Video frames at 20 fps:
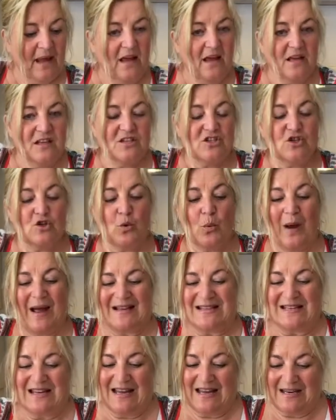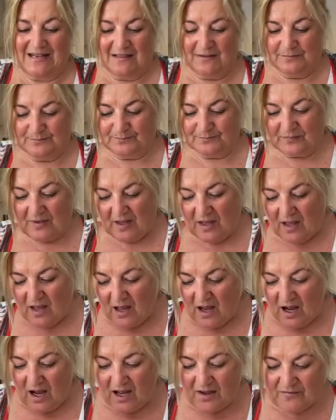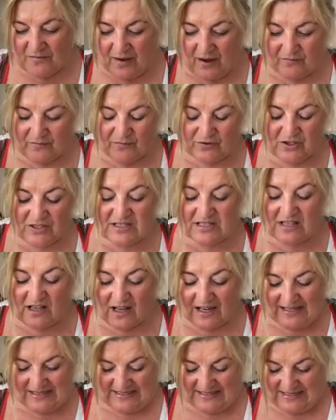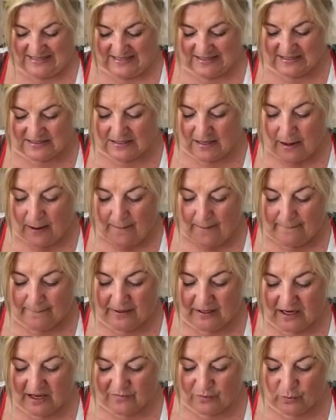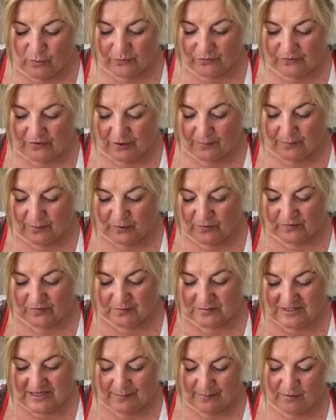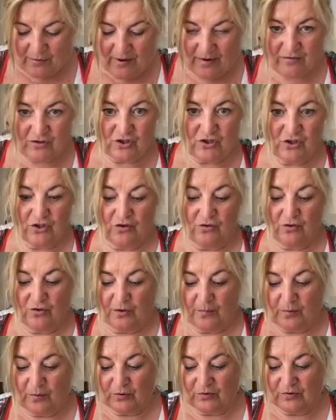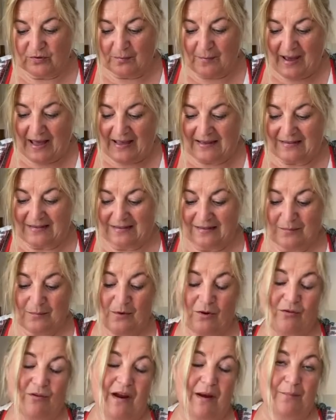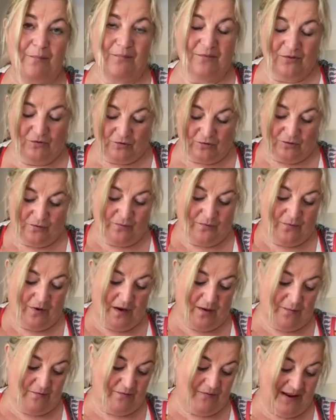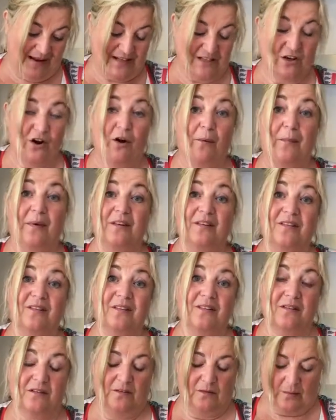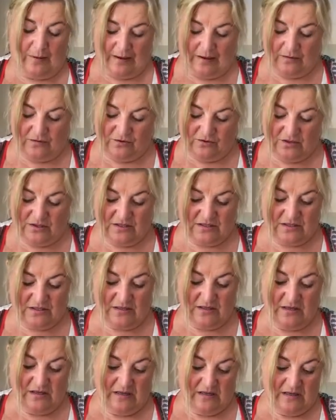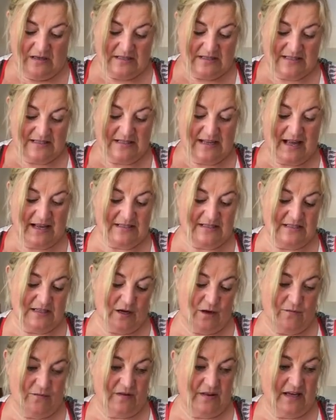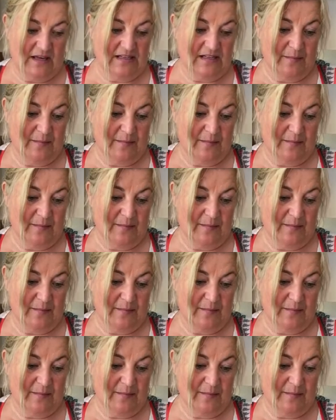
square tin, I've just lined it, but I've also put some demerara sugar on the bottom and some sort of flaked almonds as well, just scattered over there to make